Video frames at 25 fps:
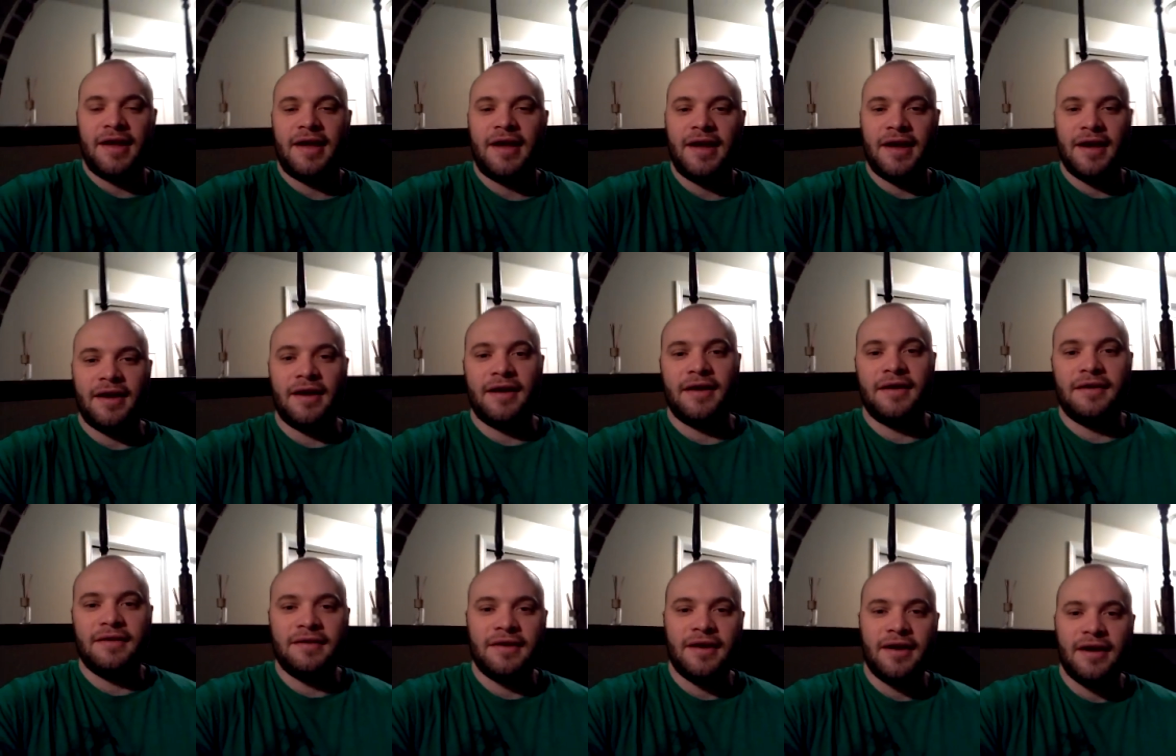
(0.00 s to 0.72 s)

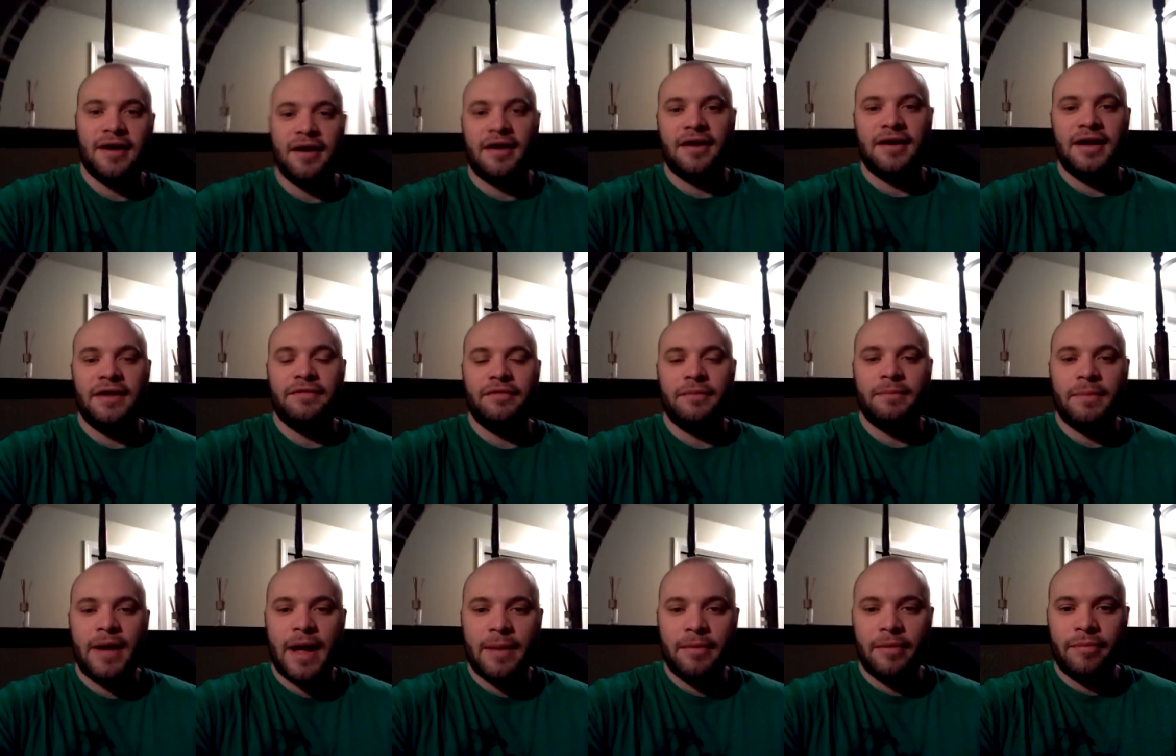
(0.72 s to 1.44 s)
and uh,
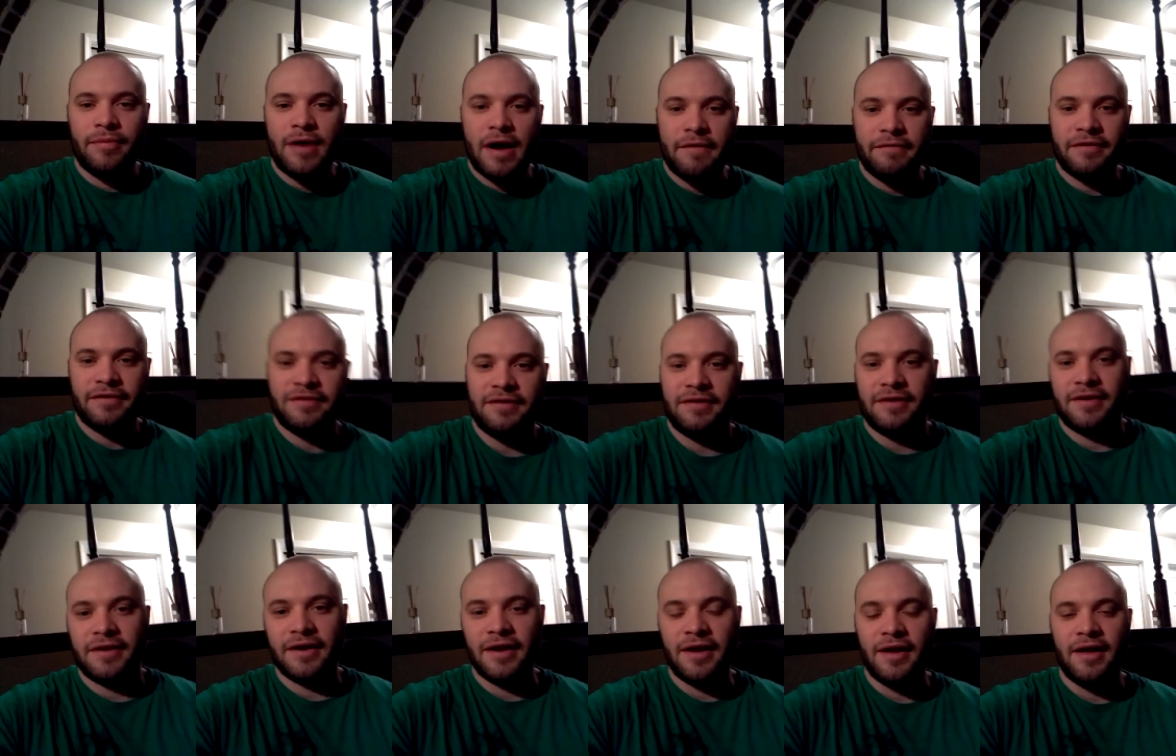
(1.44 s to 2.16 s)
even Bible
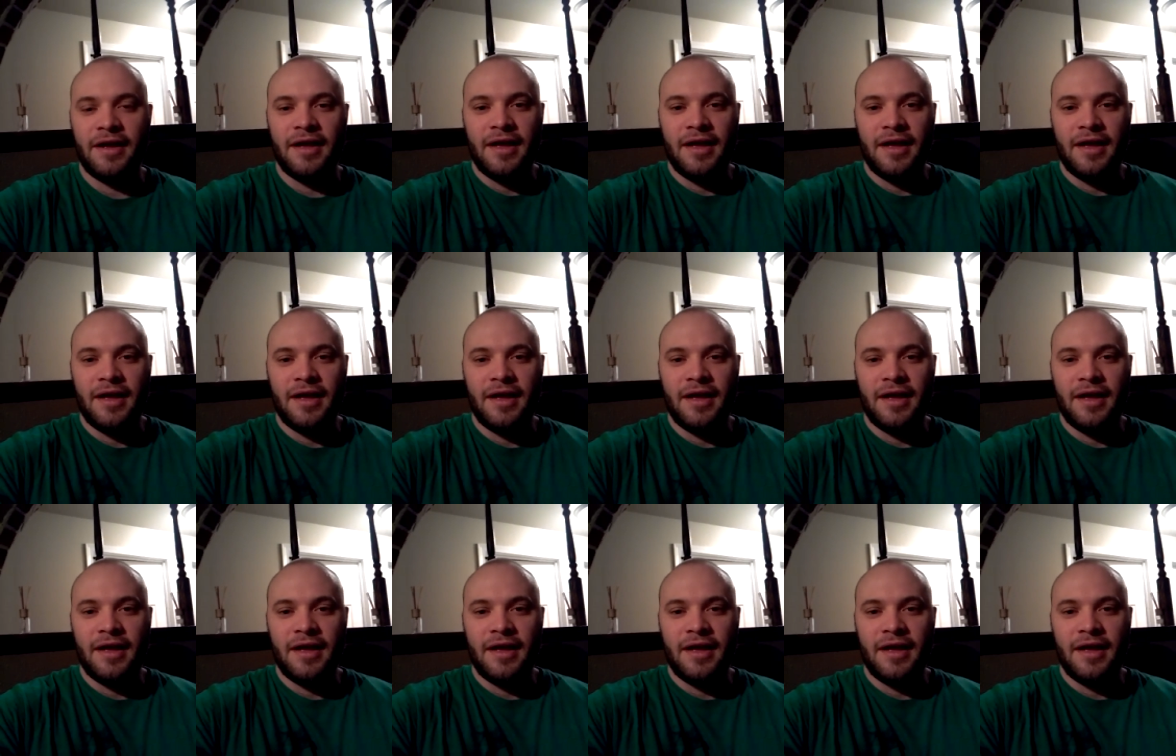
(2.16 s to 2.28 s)
prophecy,